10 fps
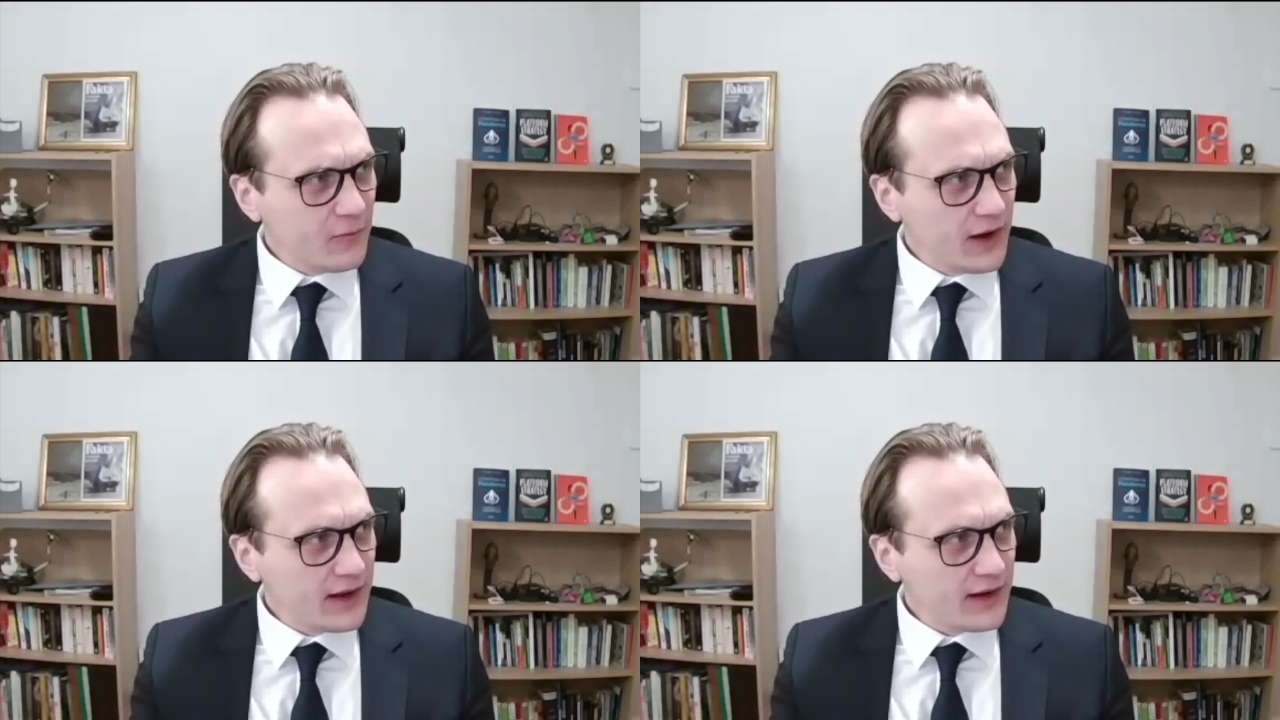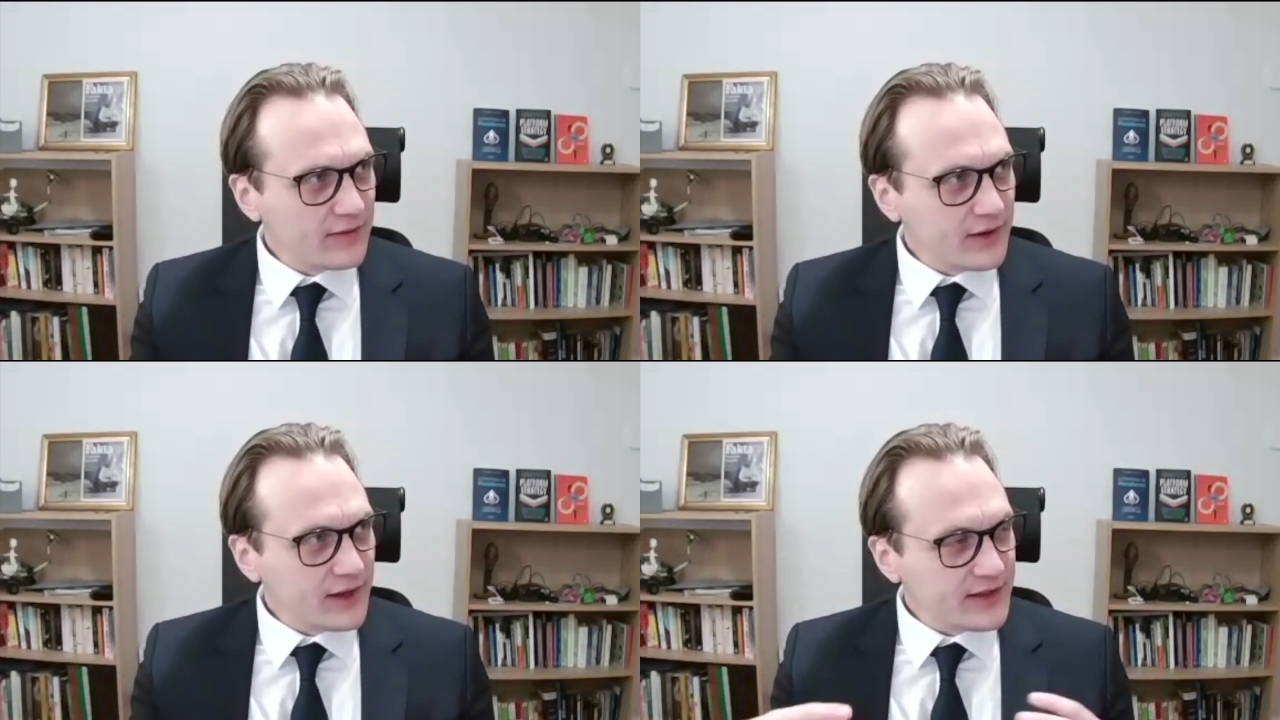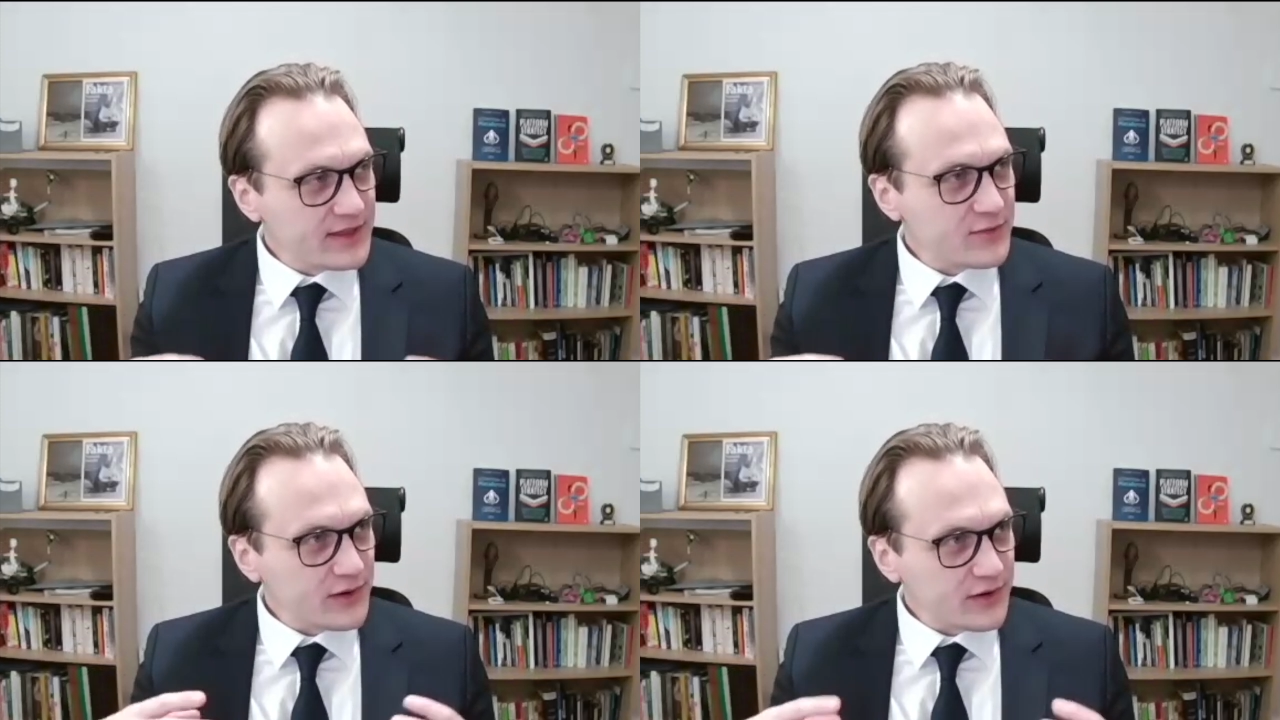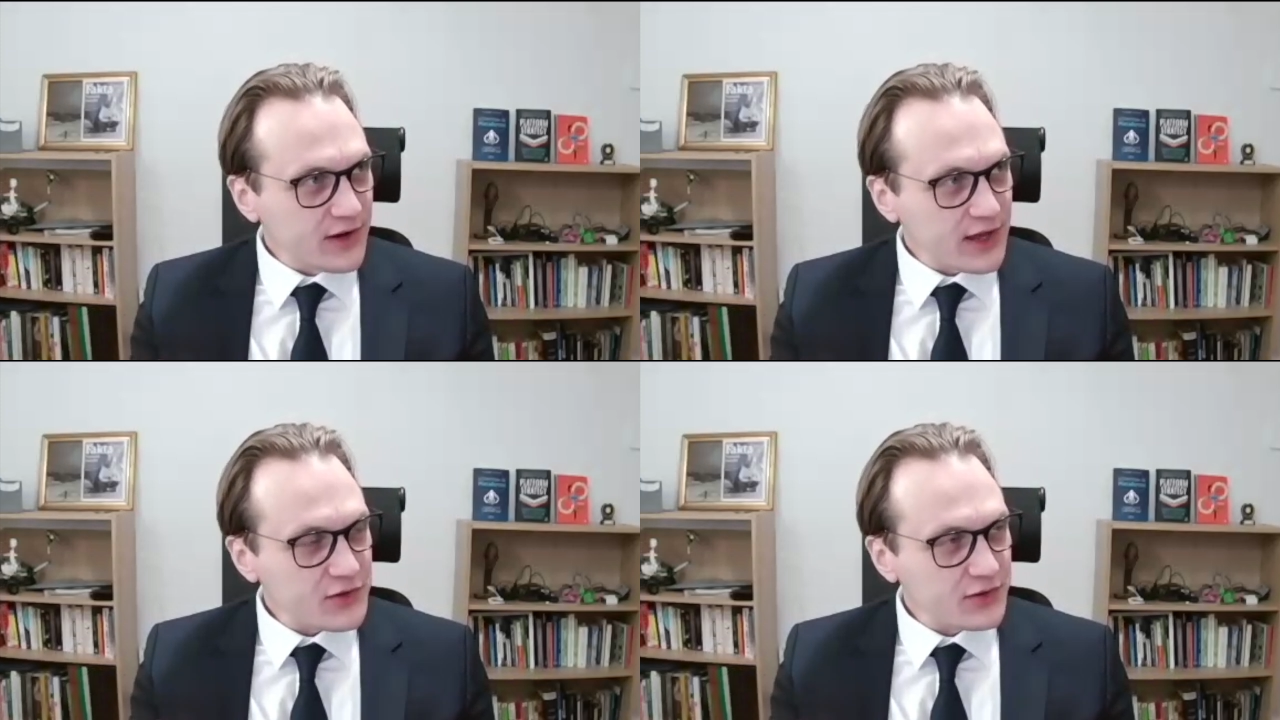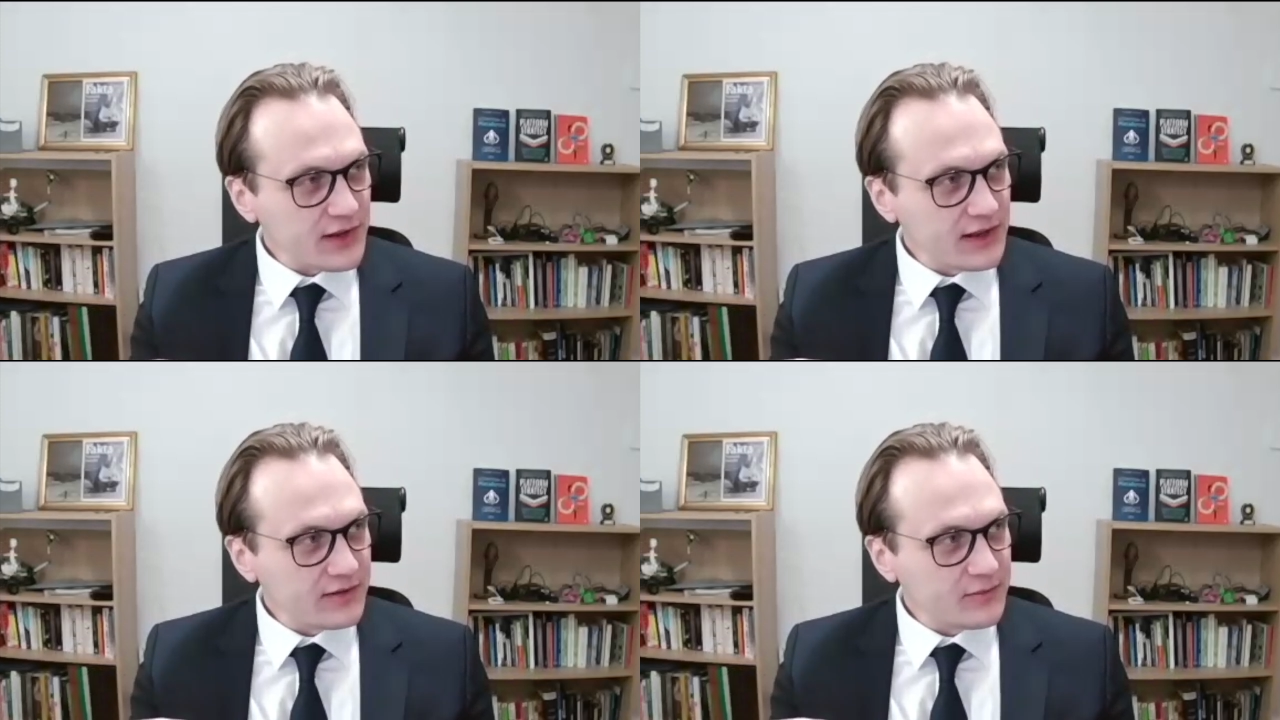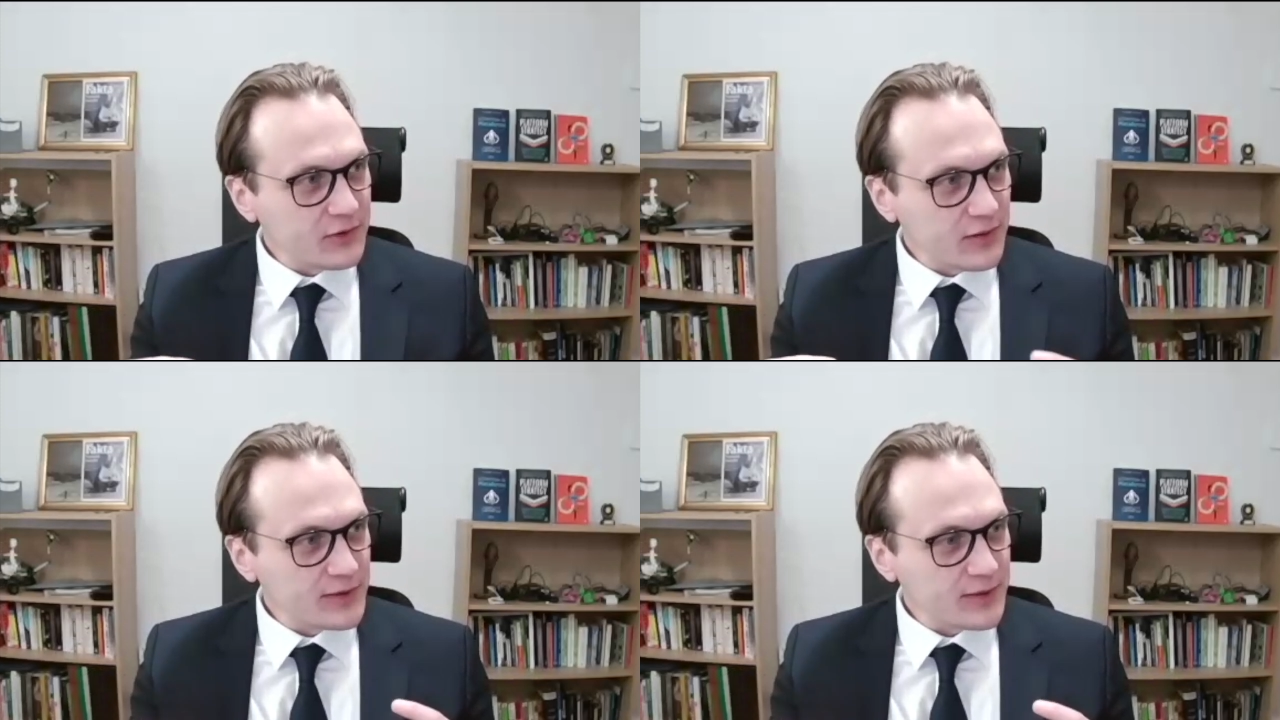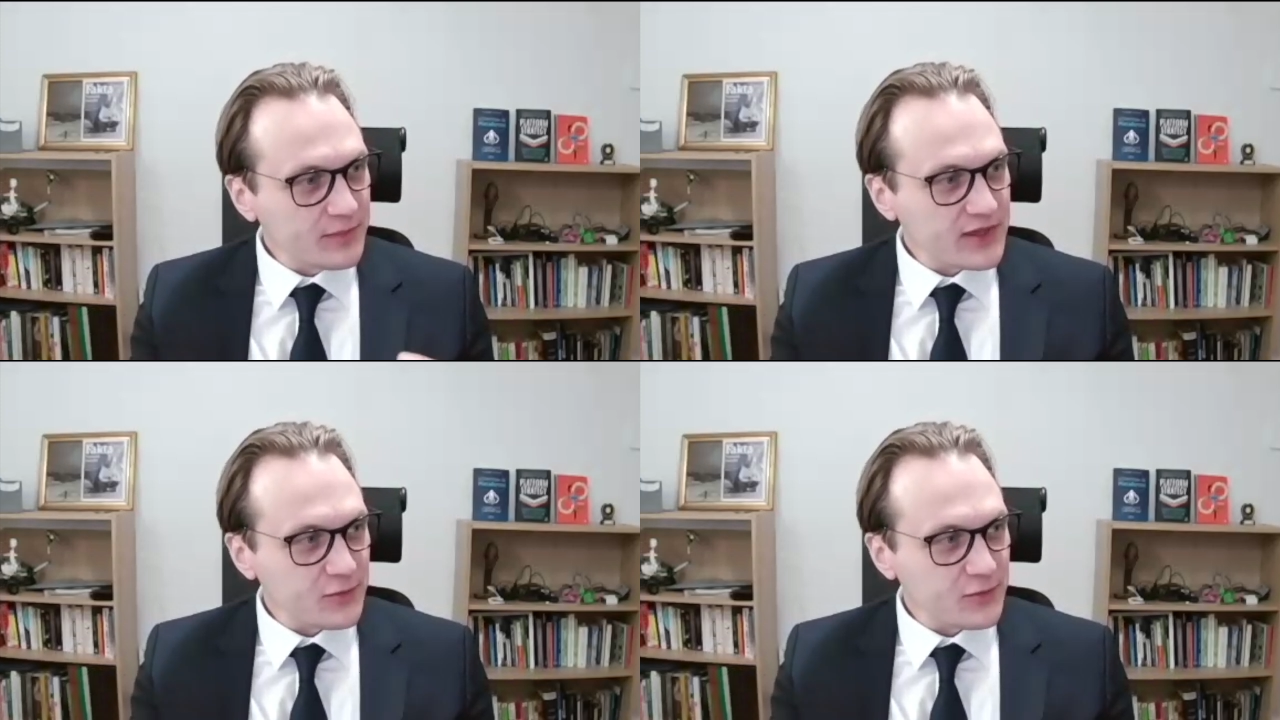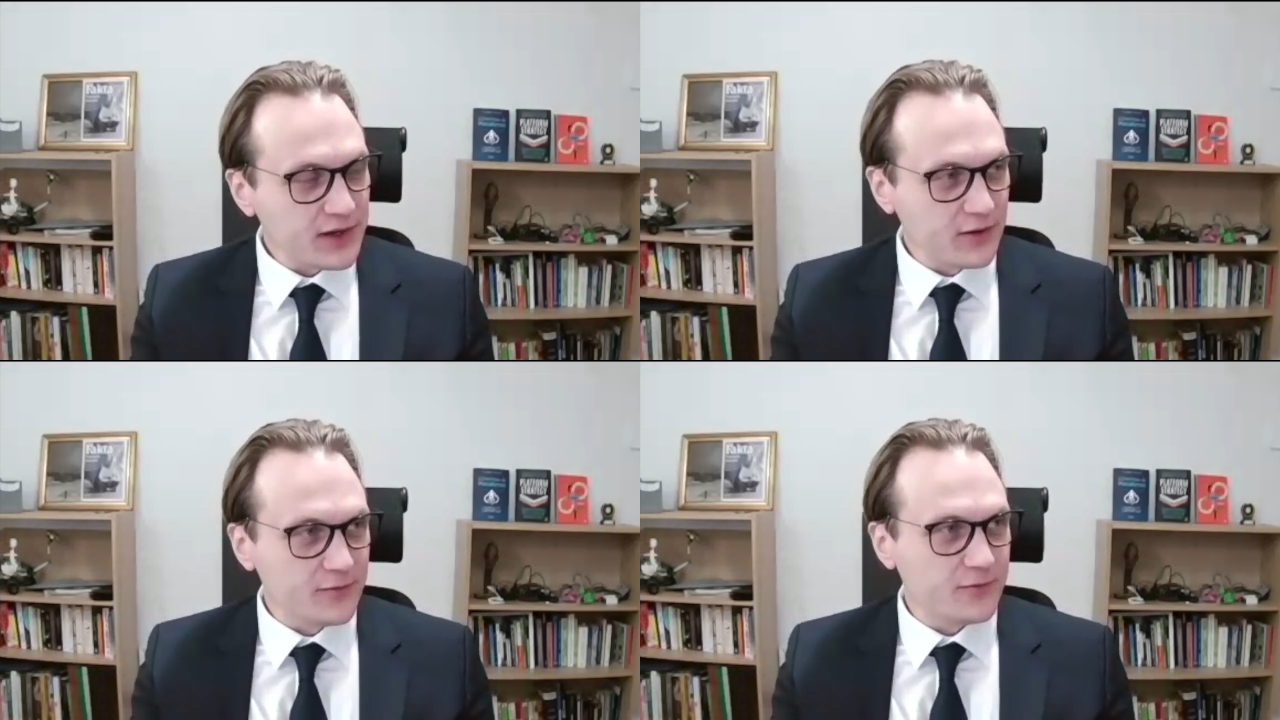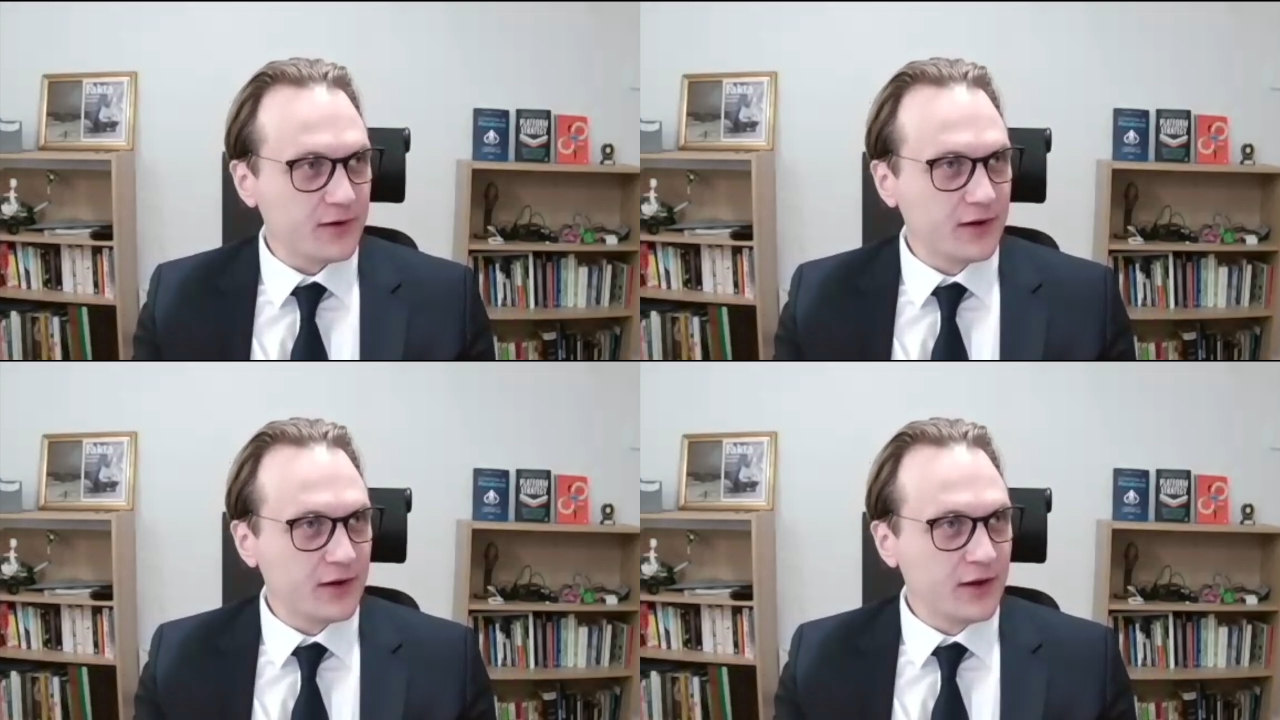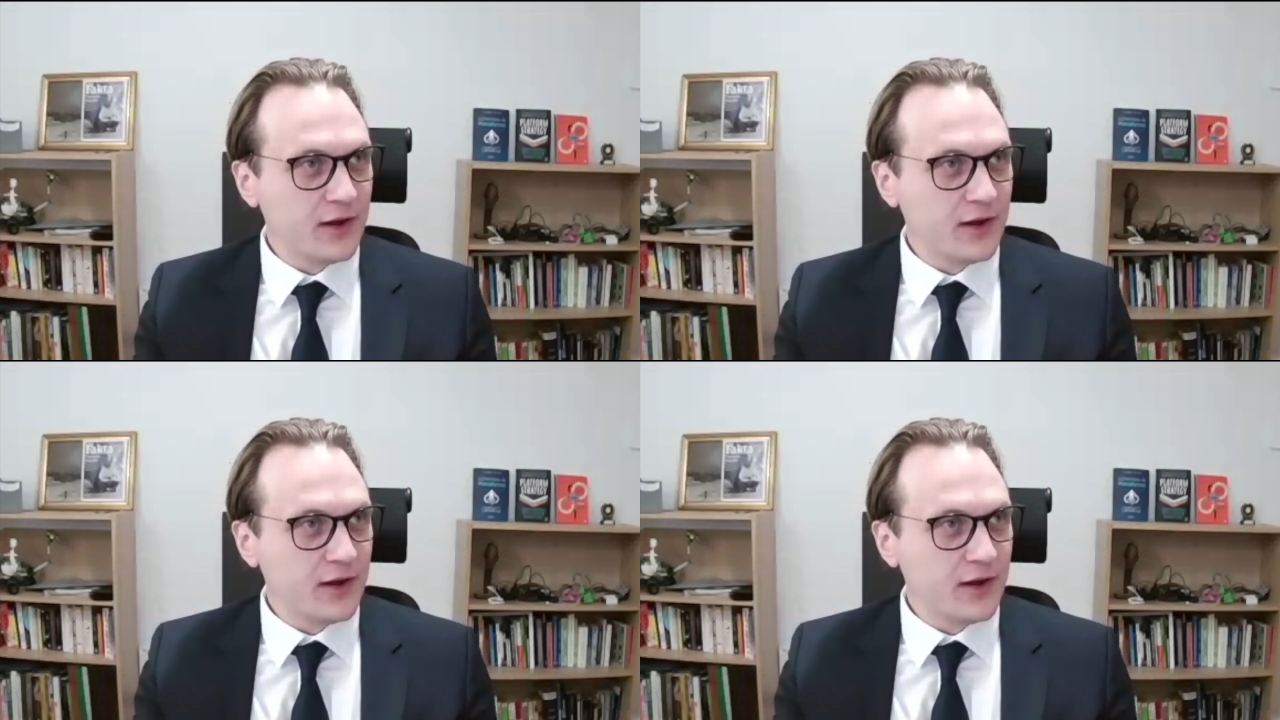while this is very rational and probably the best way of